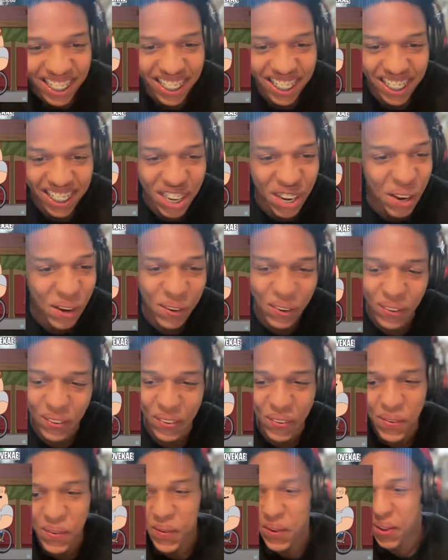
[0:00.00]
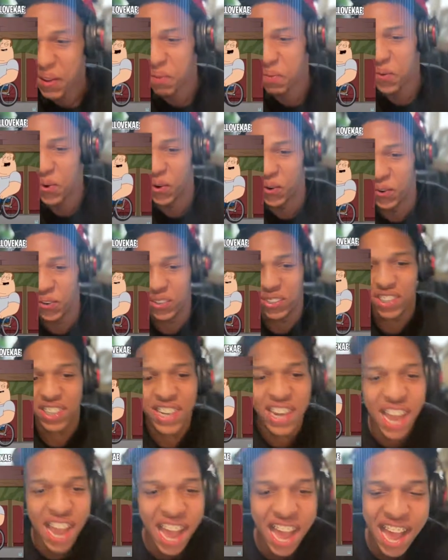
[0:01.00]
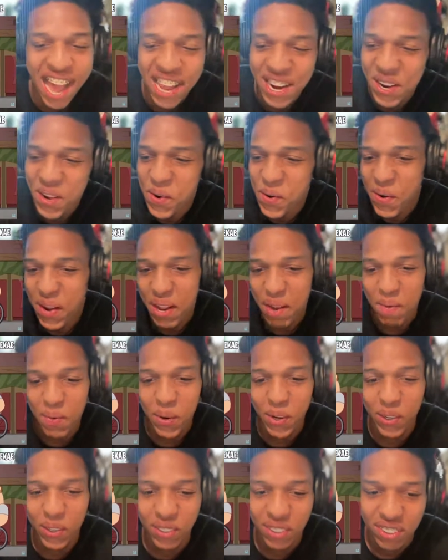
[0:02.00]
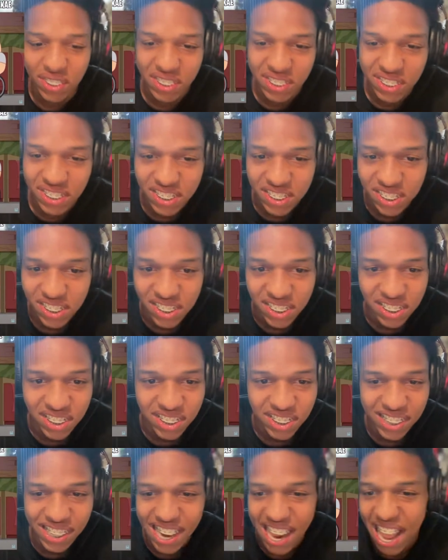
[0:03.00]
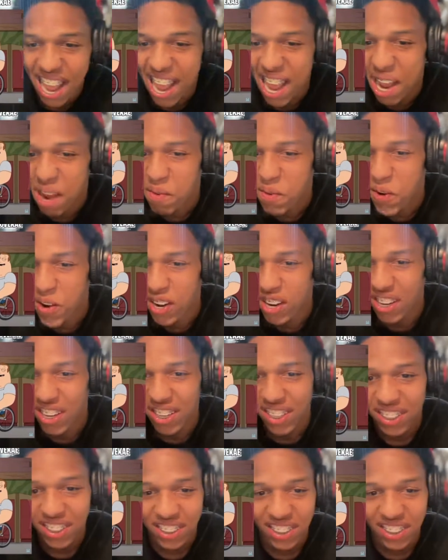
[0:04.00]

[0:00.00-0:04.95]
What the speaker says: No, no way, bro. Nah, oh, no way, bro. Nah, bro.